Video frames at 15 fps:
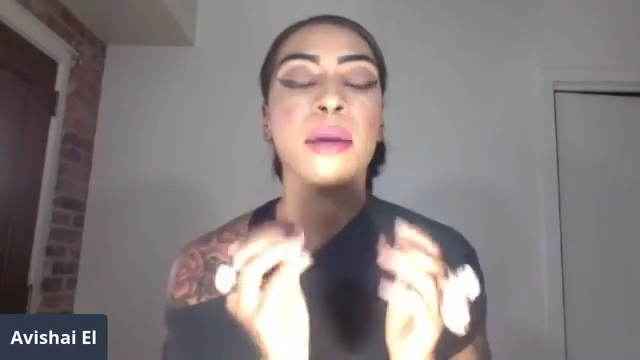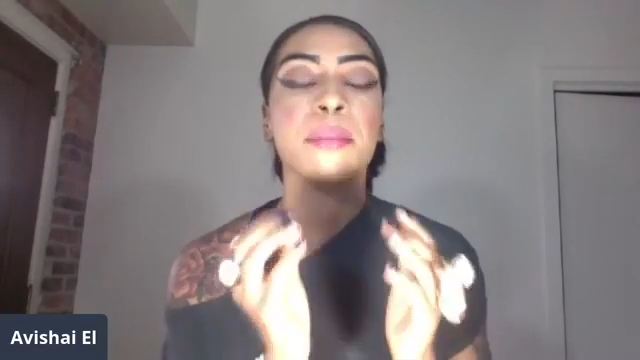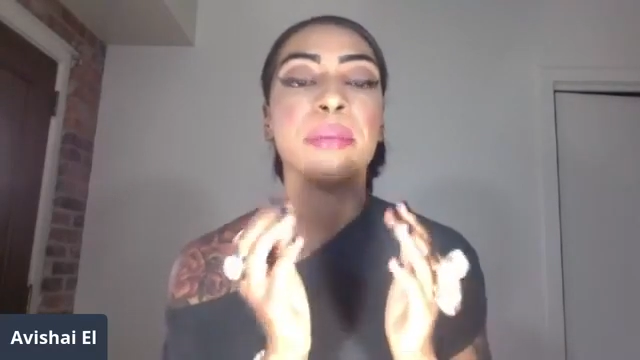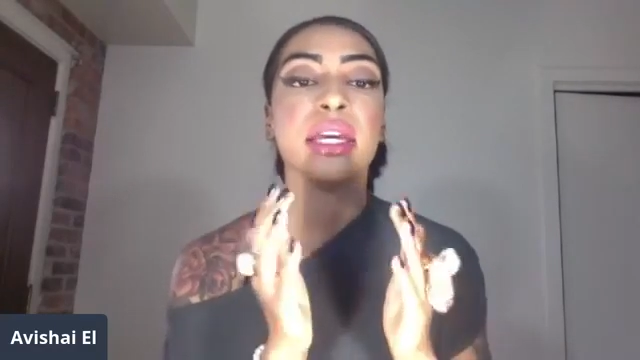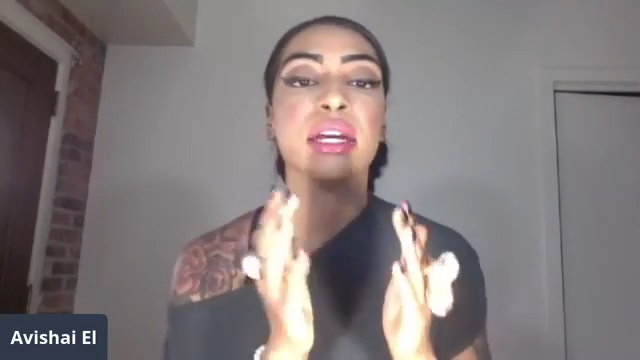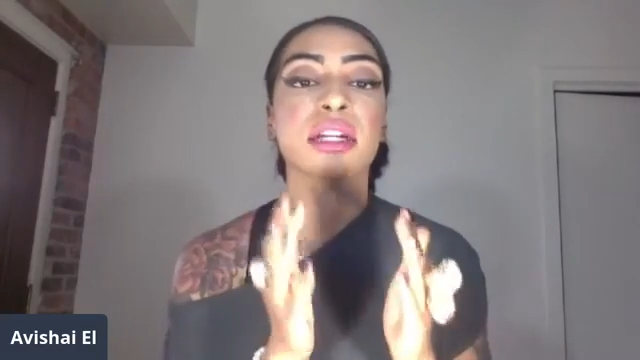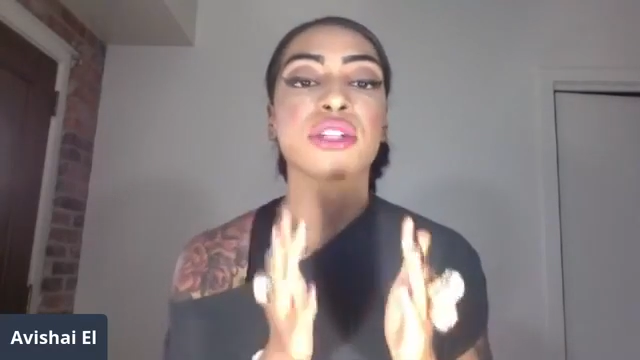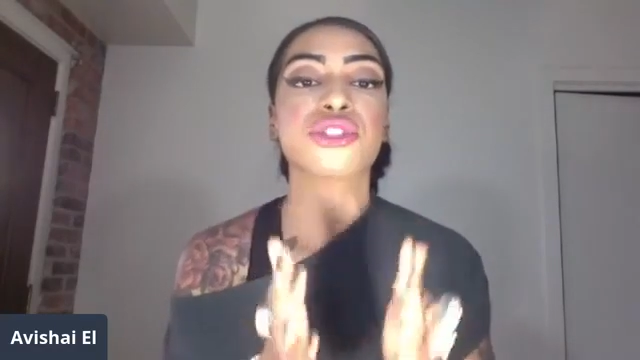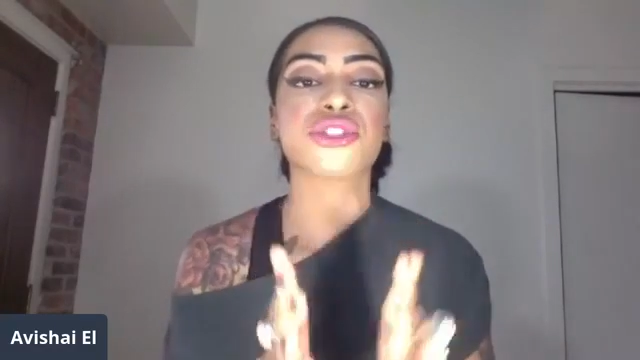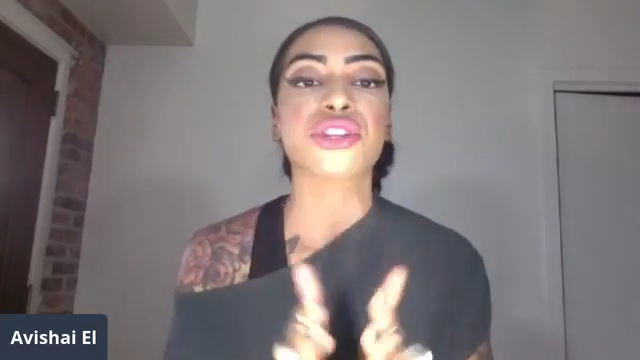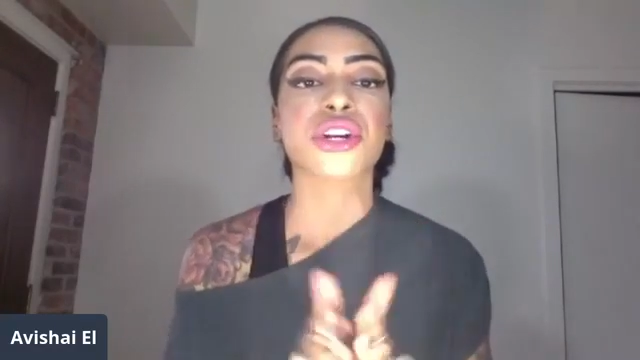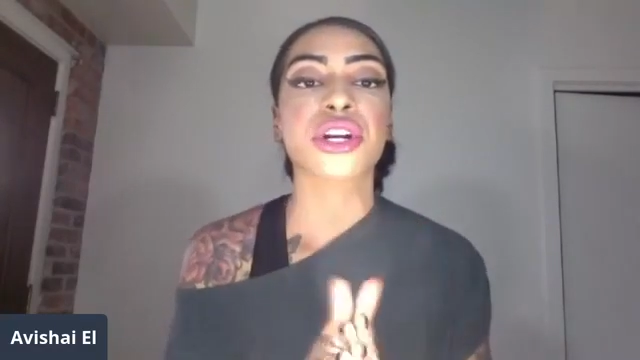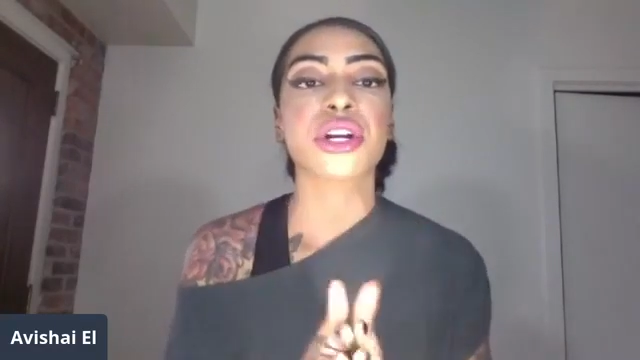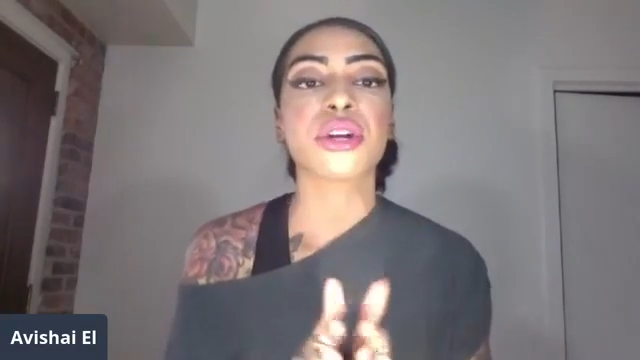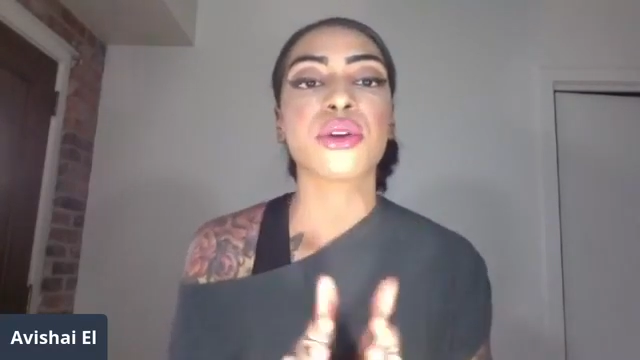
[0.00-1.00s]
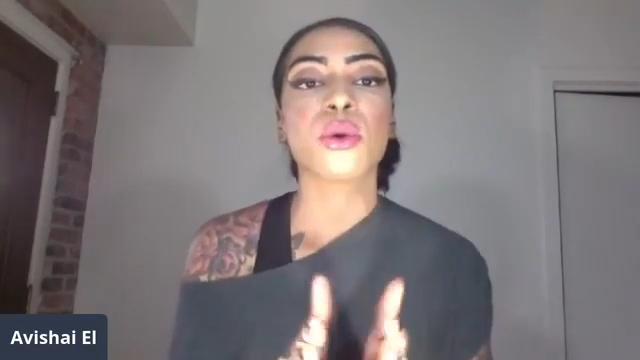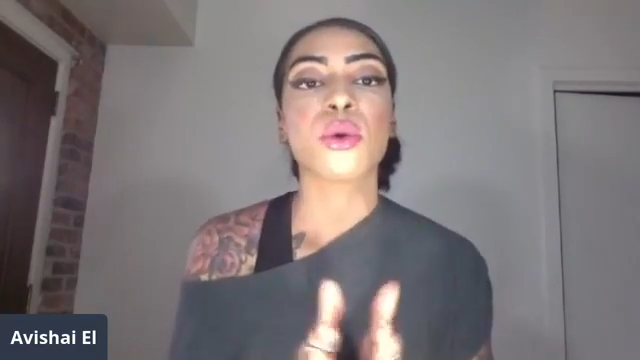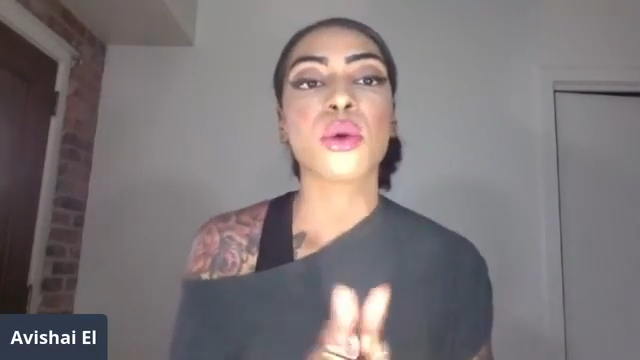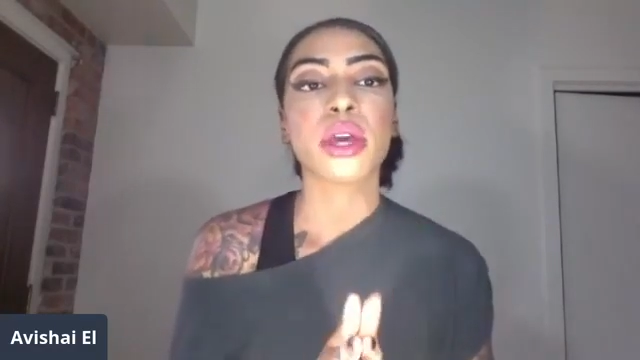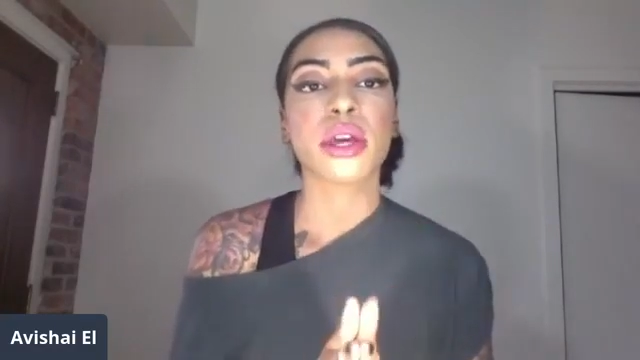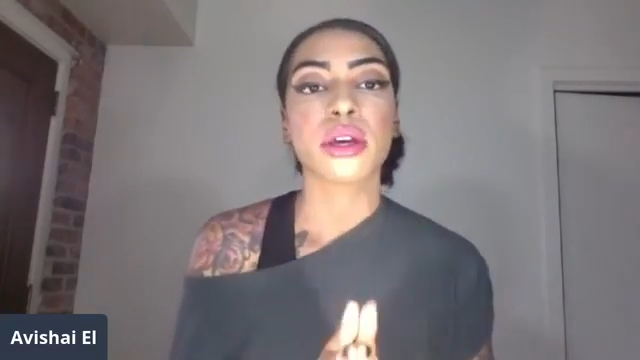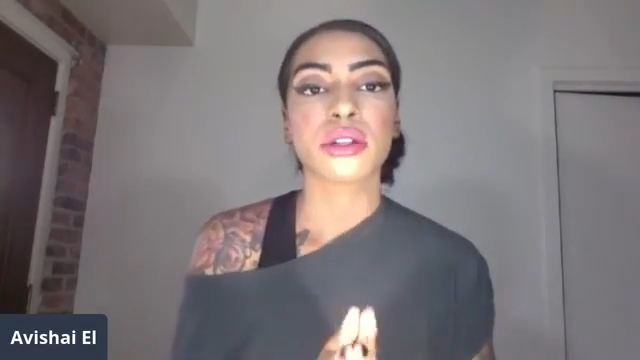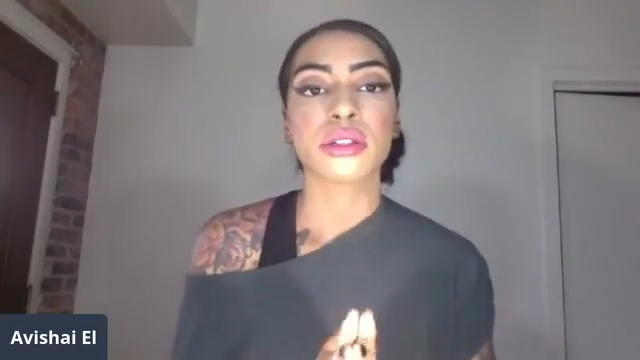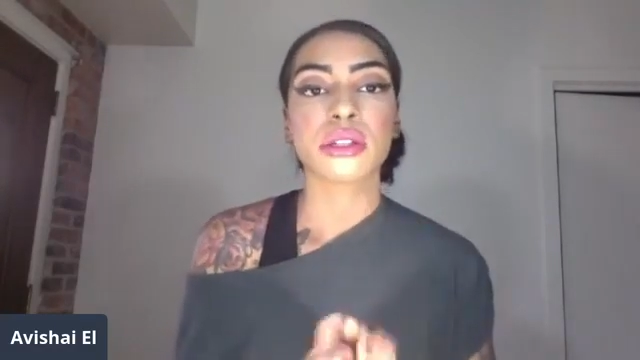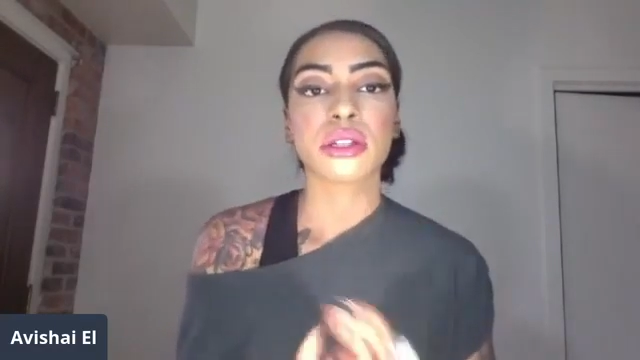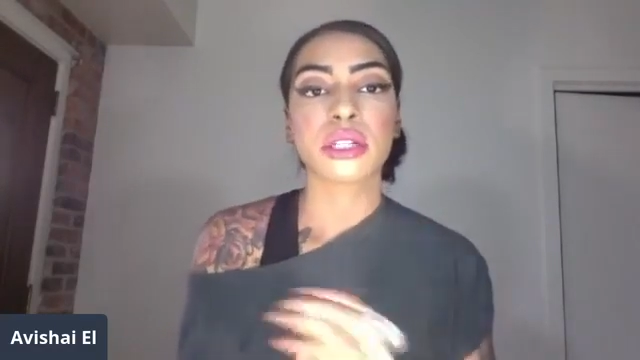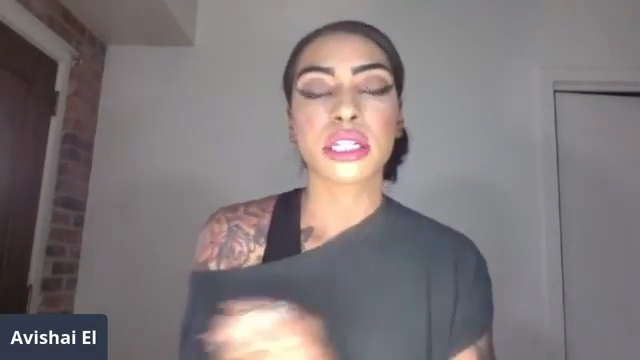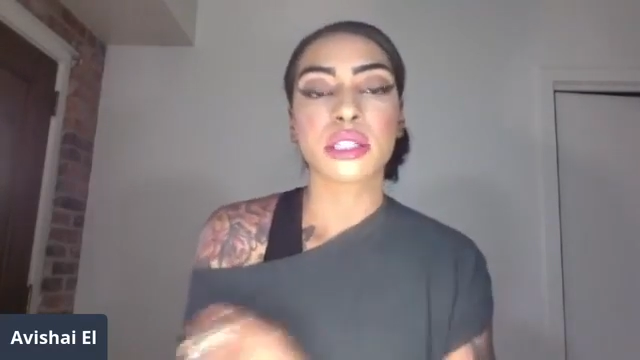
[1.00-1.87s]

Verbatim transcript: Because certain oils,